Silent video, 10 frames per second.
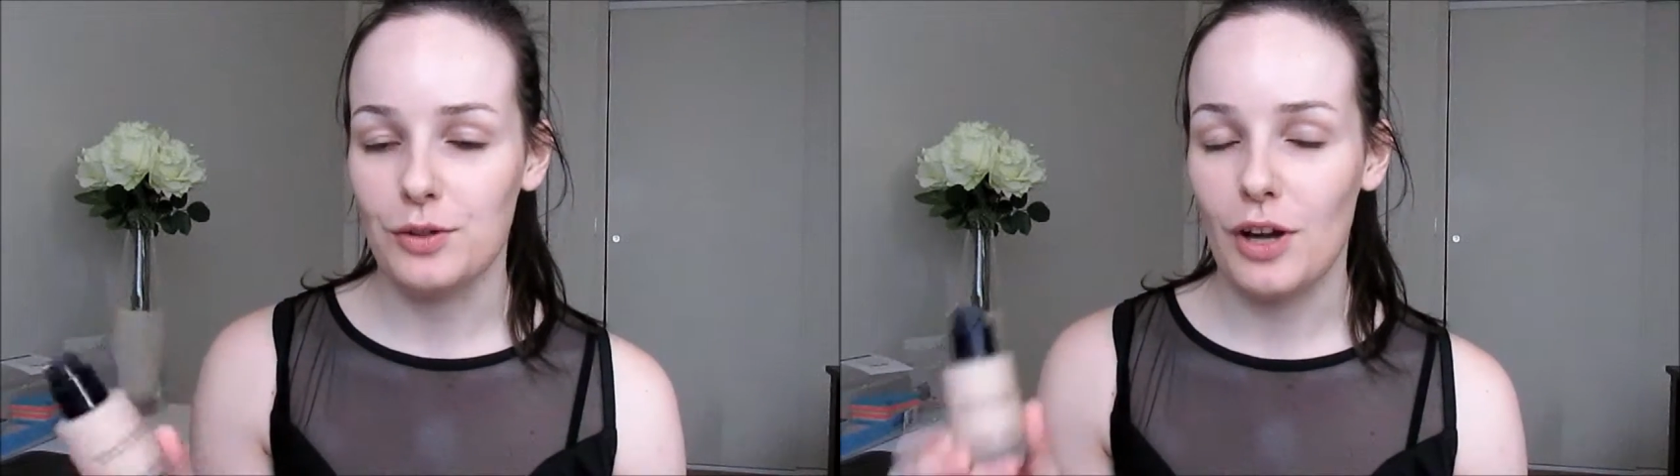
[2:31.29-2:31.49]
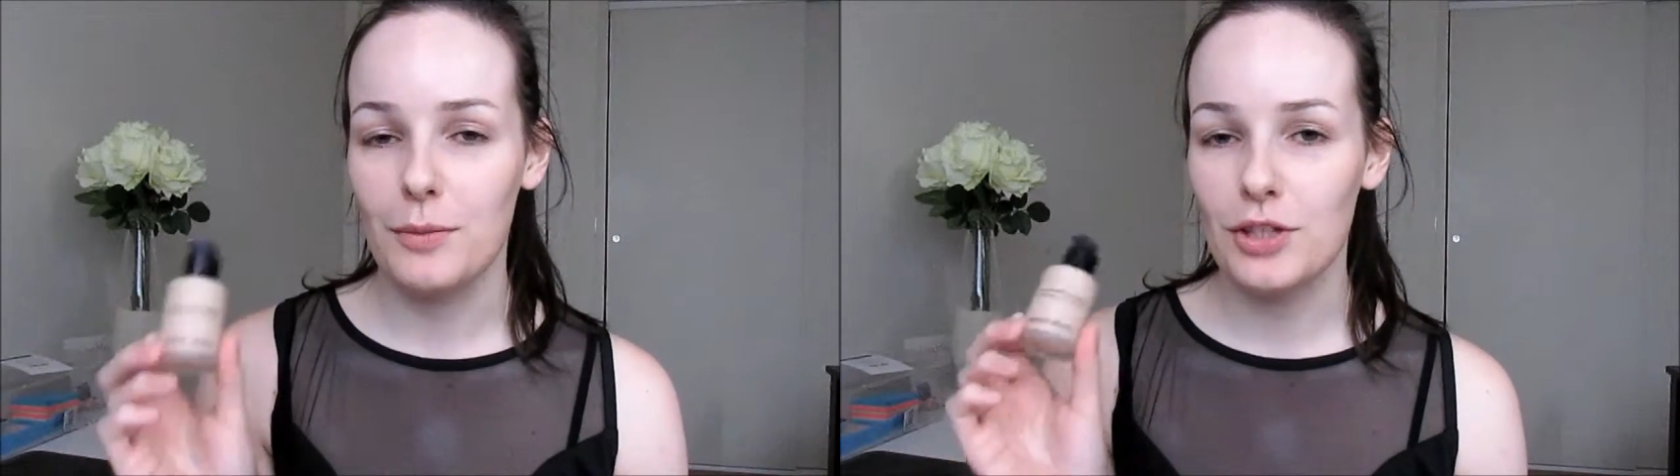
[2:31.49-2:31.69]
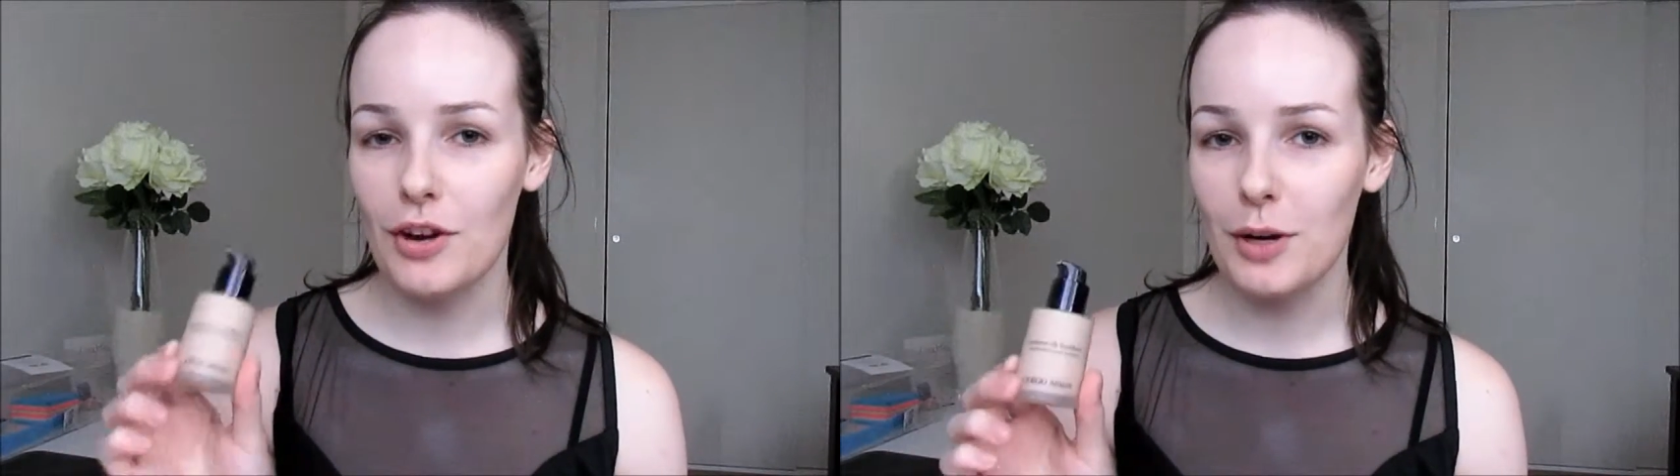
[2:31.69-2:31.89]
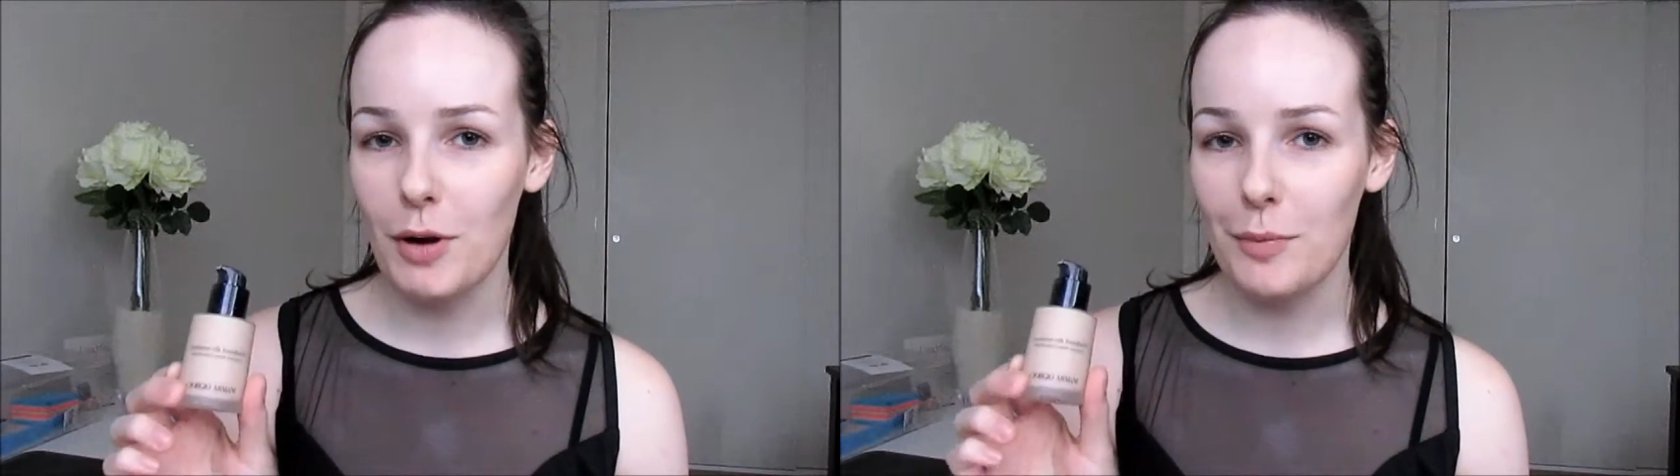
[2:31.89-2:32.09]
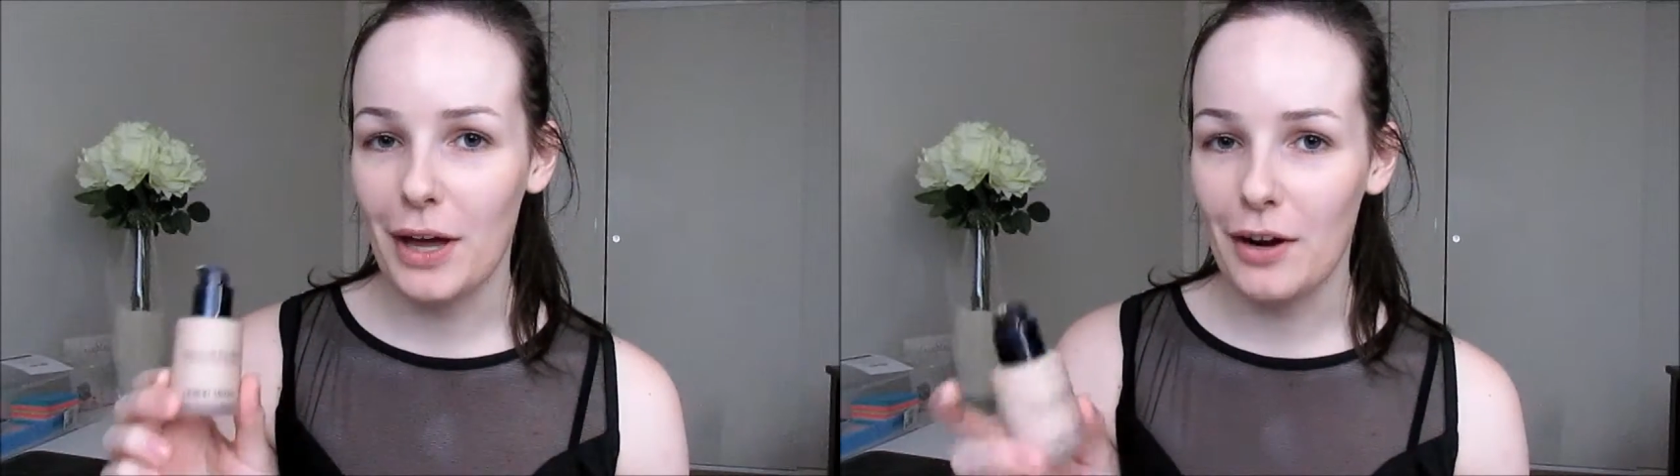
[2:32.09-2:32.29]
So I'm just going to
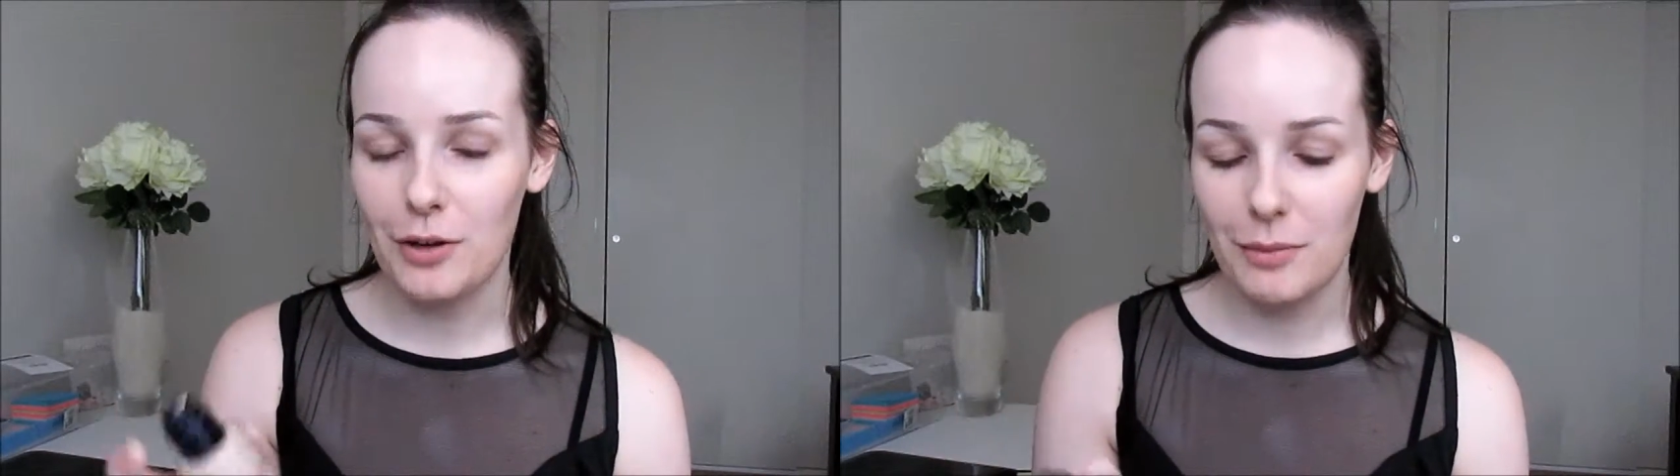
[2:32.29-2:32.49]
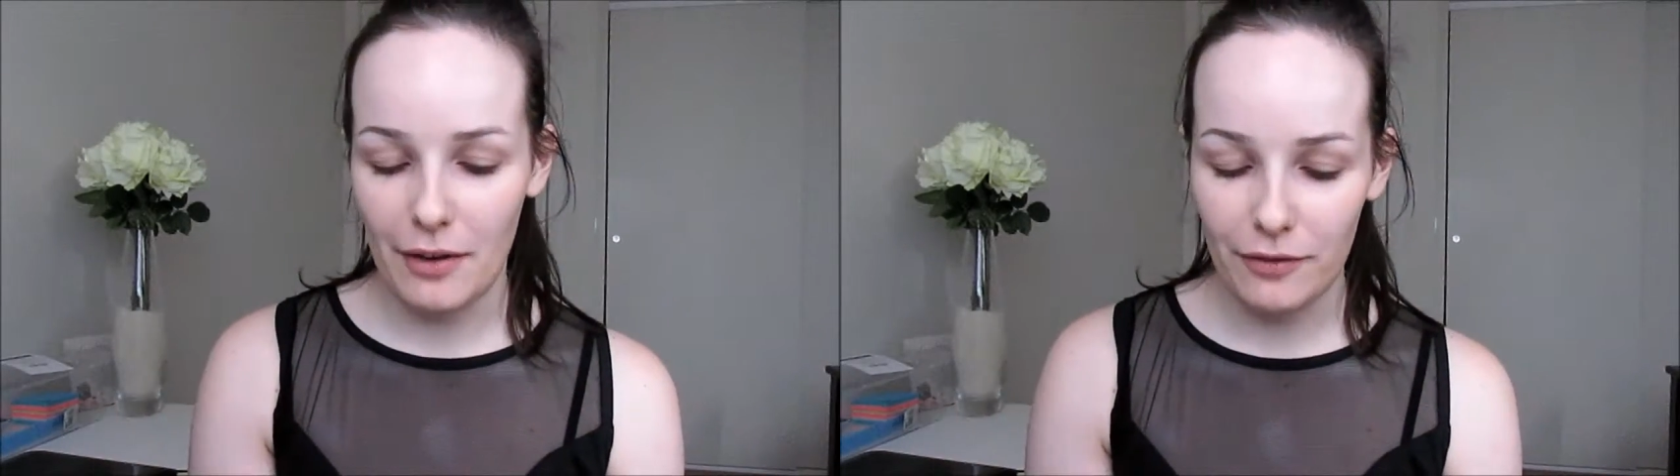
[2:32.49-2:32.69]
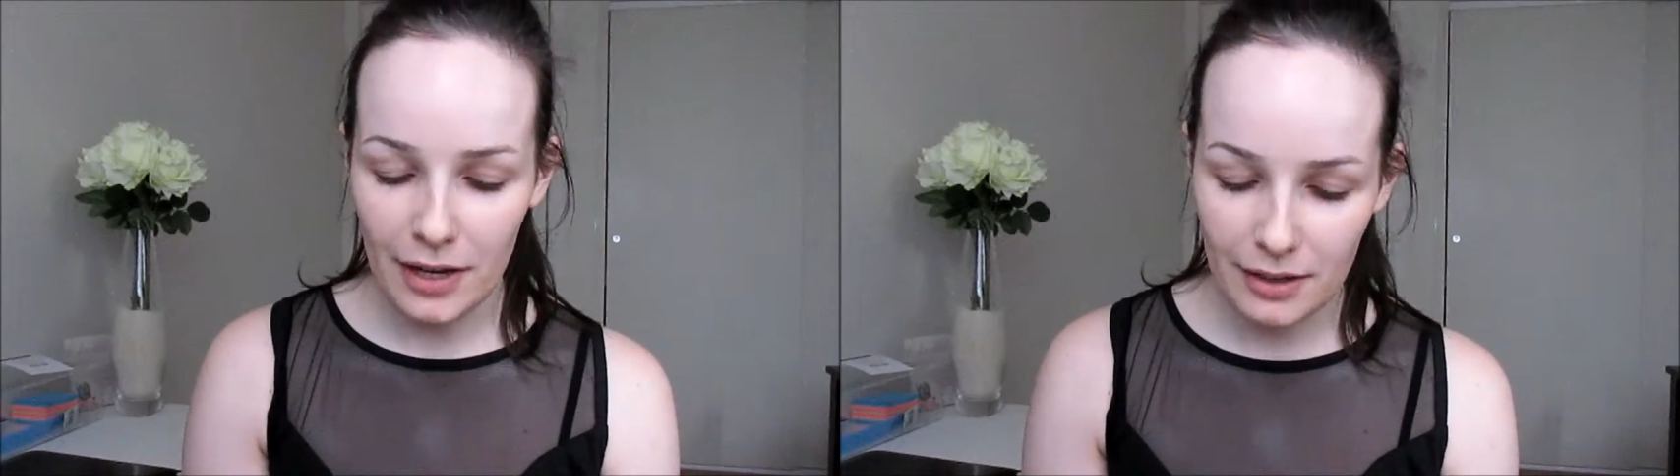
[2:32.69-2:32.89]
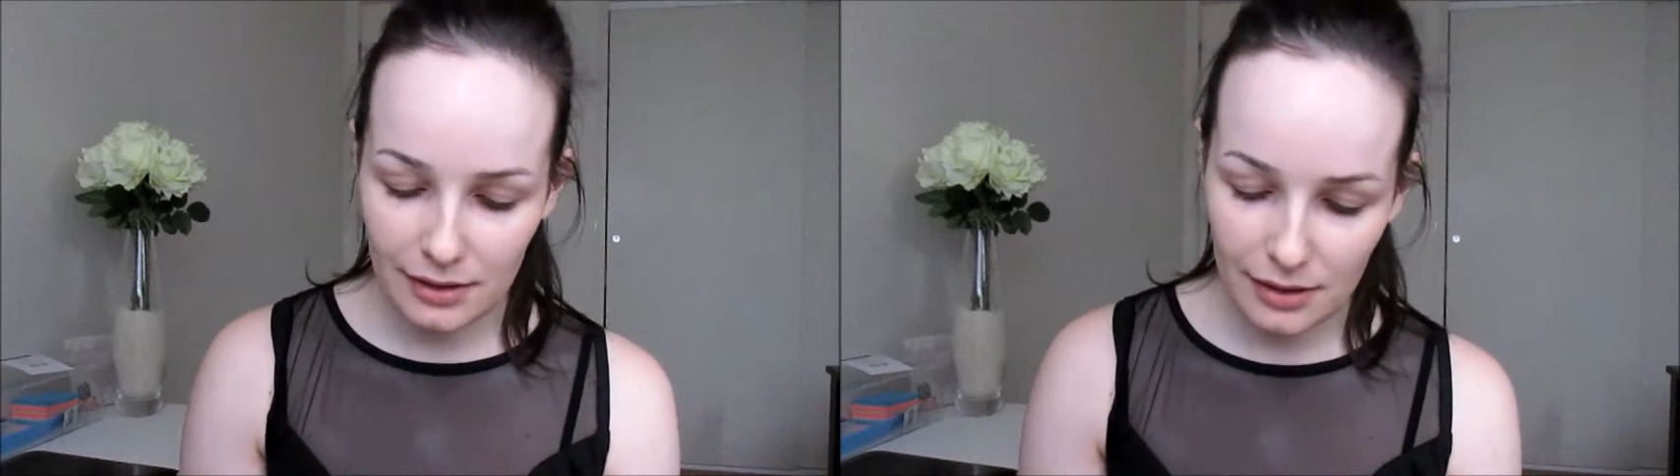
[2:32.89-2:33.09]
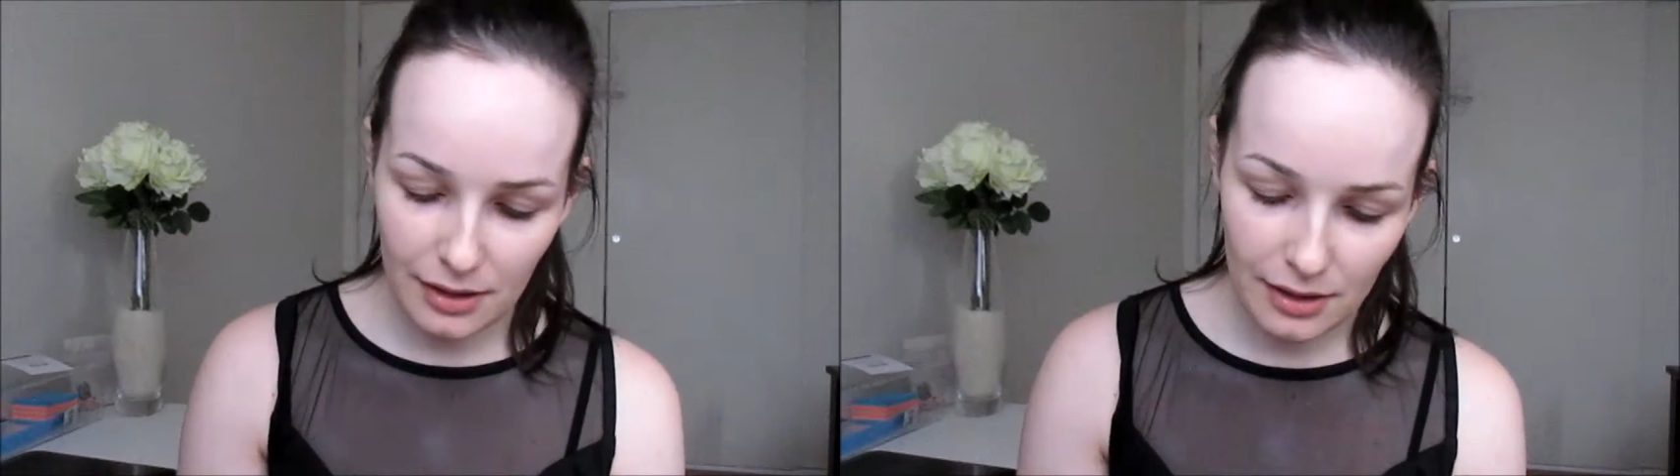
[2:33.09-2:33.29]
pop that on my face.